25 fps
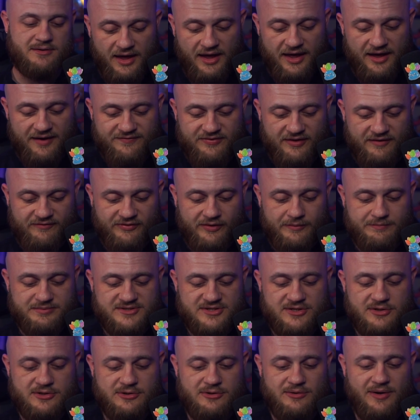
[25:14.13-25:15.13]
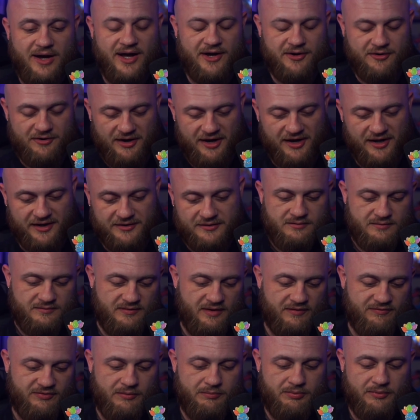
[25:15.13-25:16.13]
If they flip 2, I cry. If they
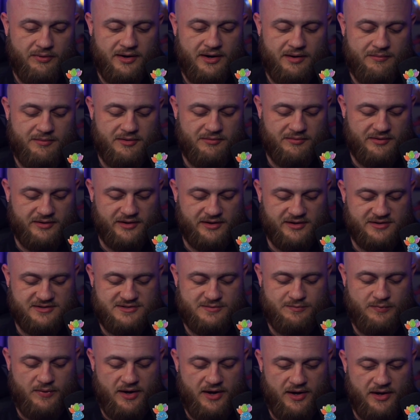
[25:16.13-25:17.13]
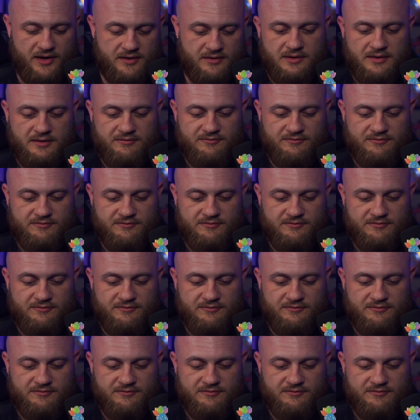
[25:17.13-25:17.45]
flip 1, I'm in a really good spot.